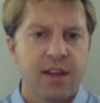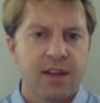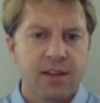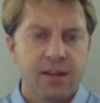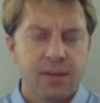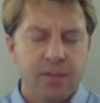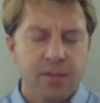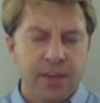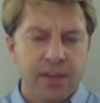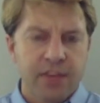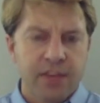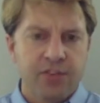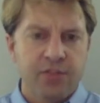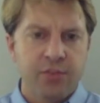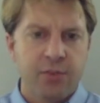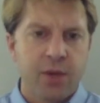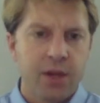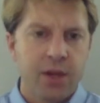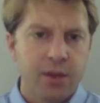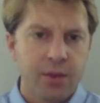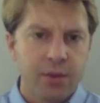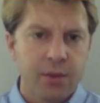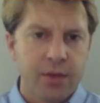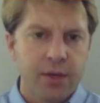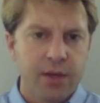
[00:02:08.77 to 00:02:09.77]
that makes
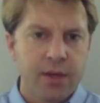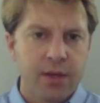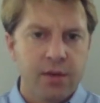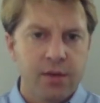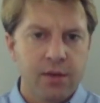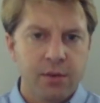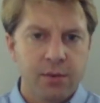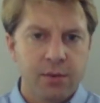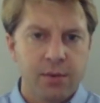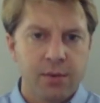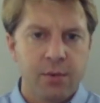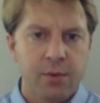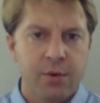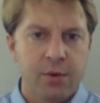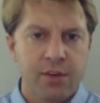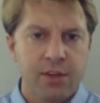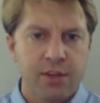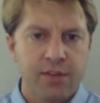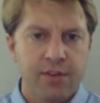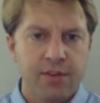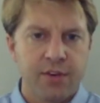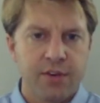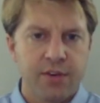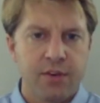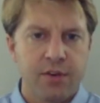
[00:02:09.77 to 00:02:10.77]
swallowing a little bit more
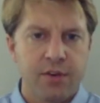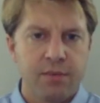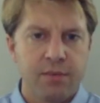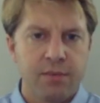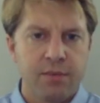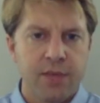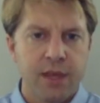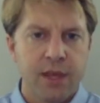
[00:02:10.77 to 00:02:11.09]
difficult.